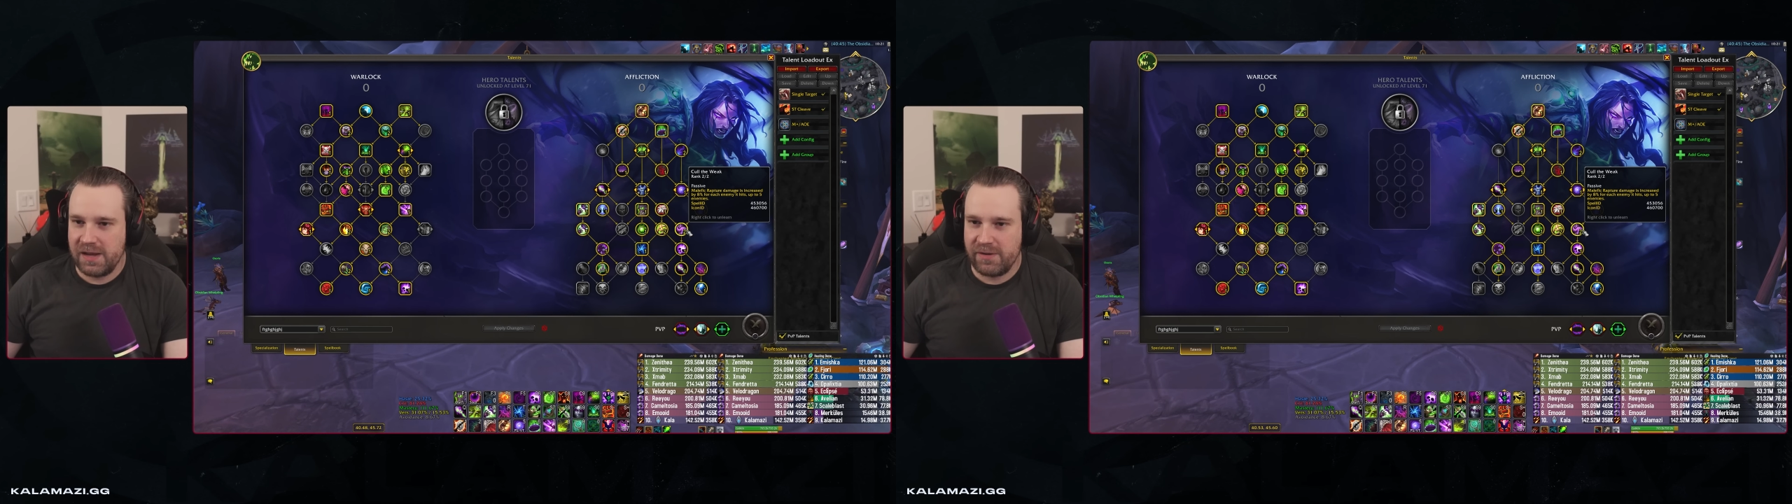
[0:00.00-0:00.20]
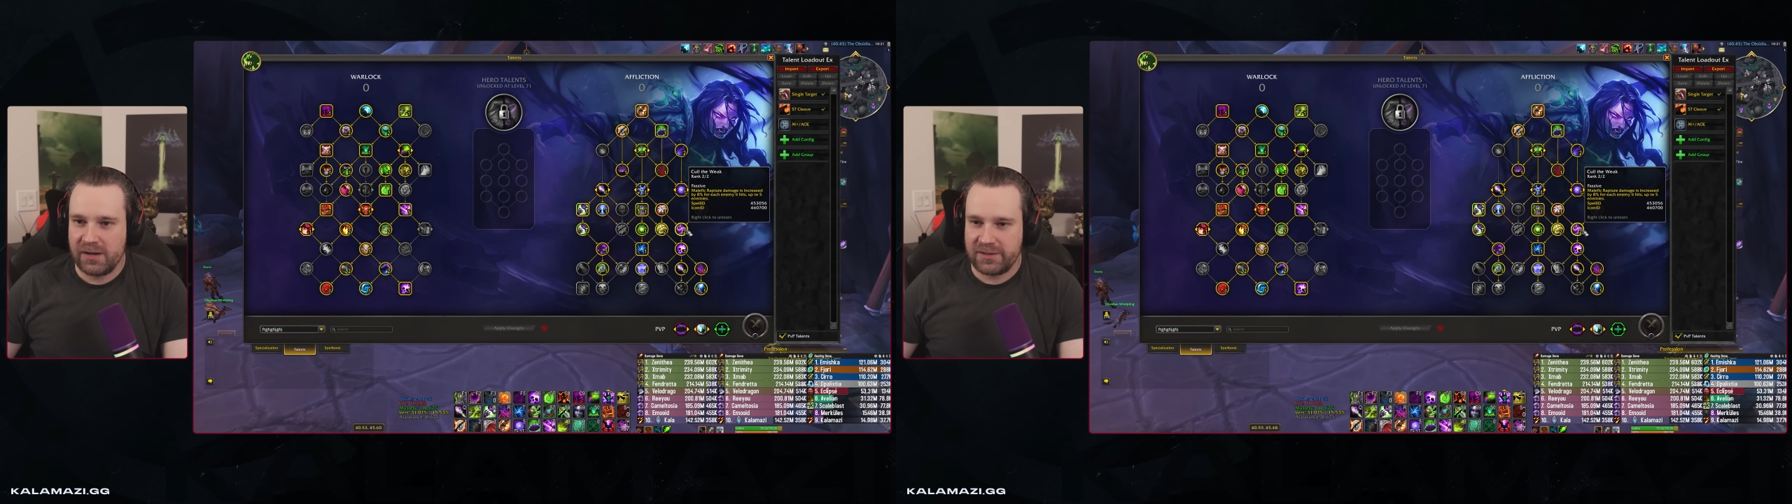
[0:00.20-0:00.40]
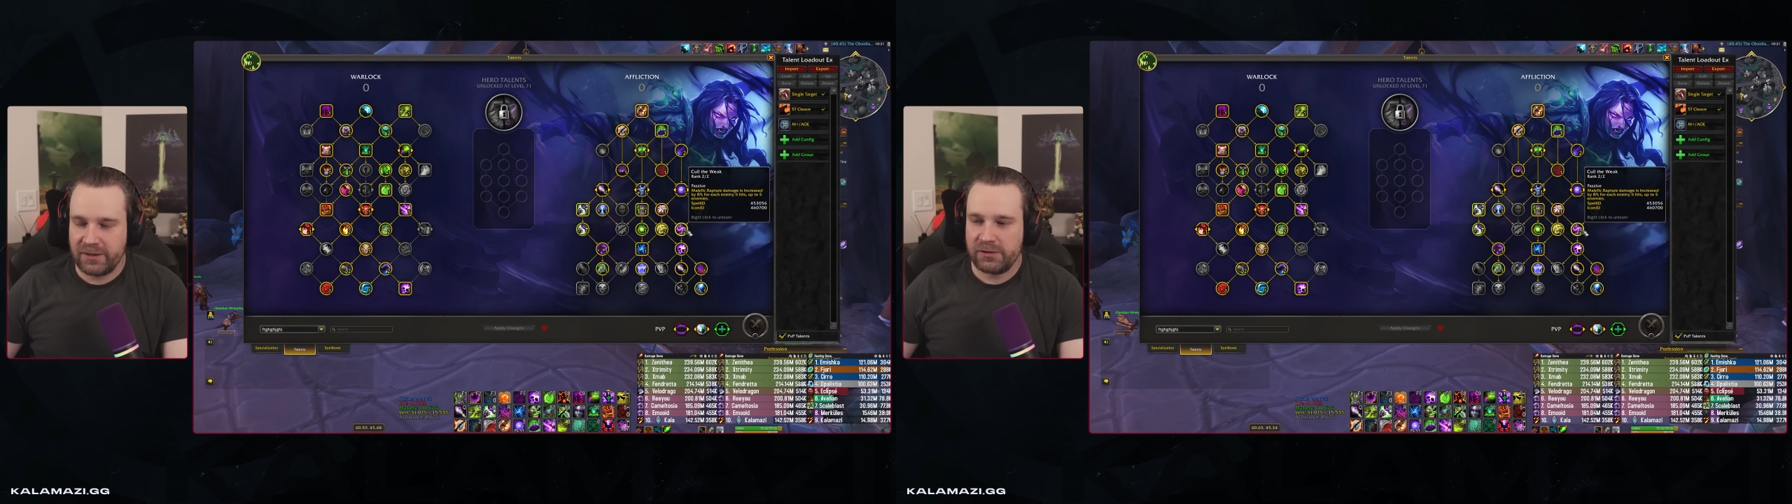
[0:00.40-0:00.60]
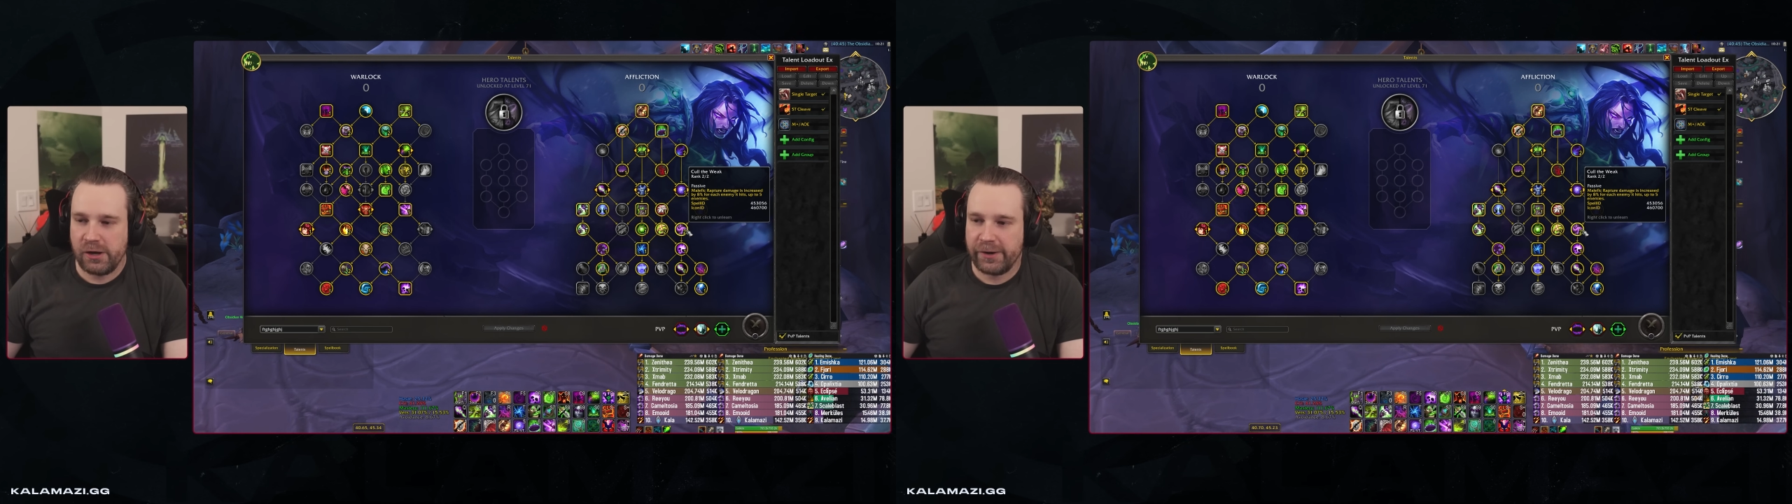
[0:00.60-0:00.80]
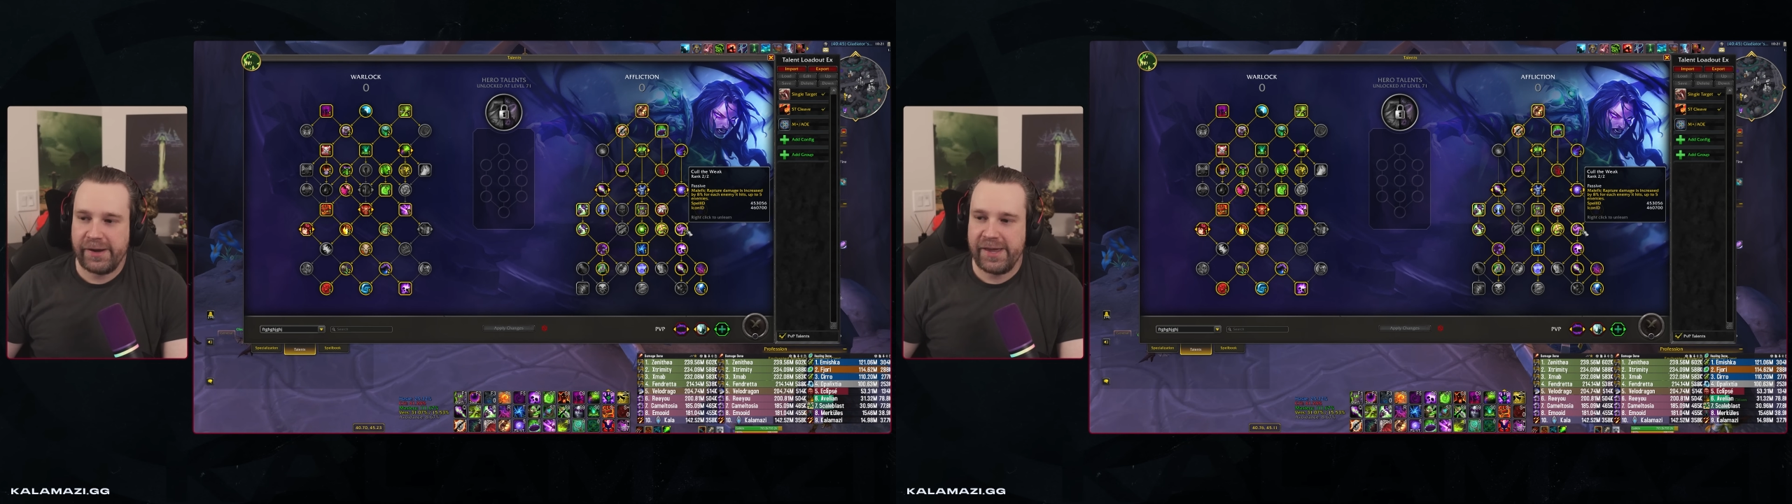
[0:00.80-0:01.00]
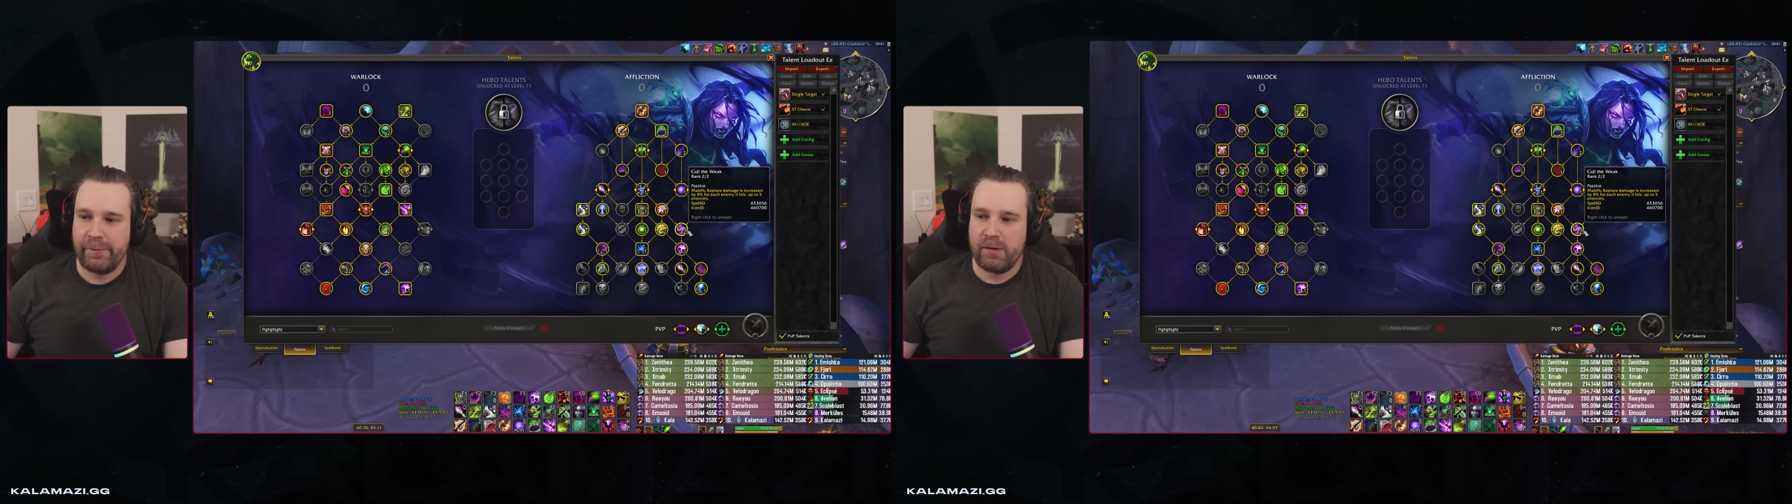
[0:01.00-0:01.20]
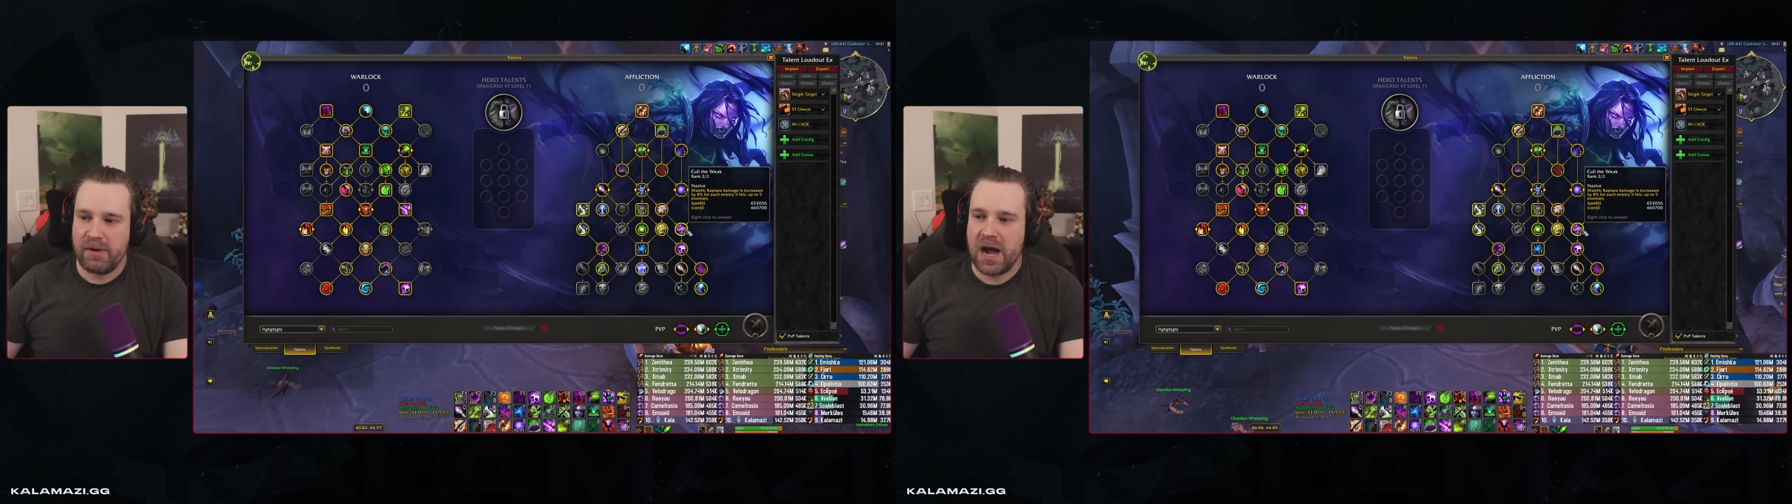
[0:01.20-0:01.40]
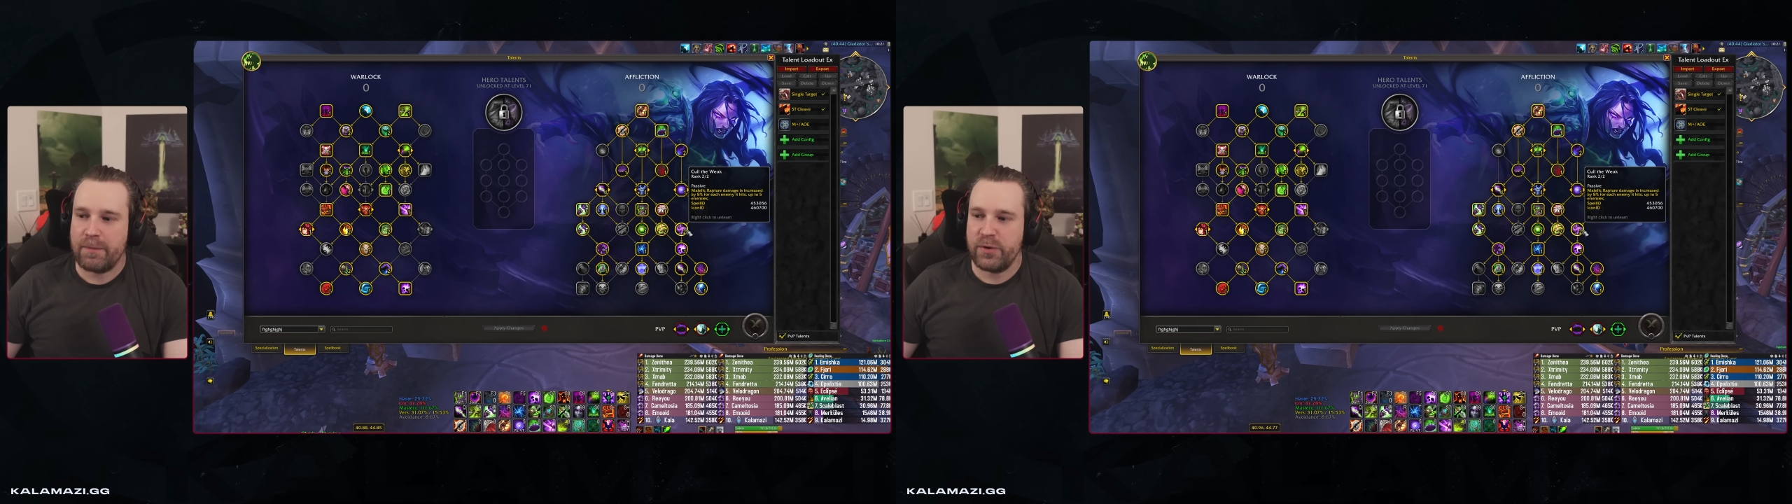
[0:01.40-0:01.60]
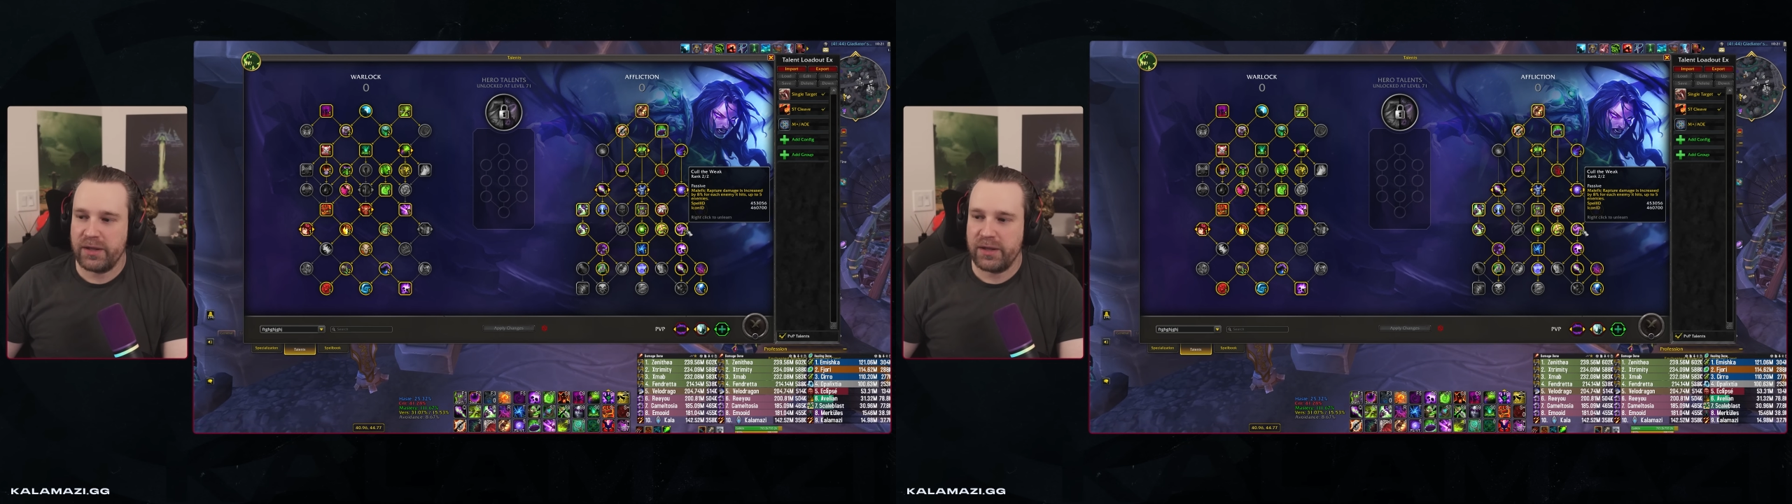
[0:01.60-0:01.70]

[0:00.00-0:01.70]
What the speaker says: even in a single target hitting one mob,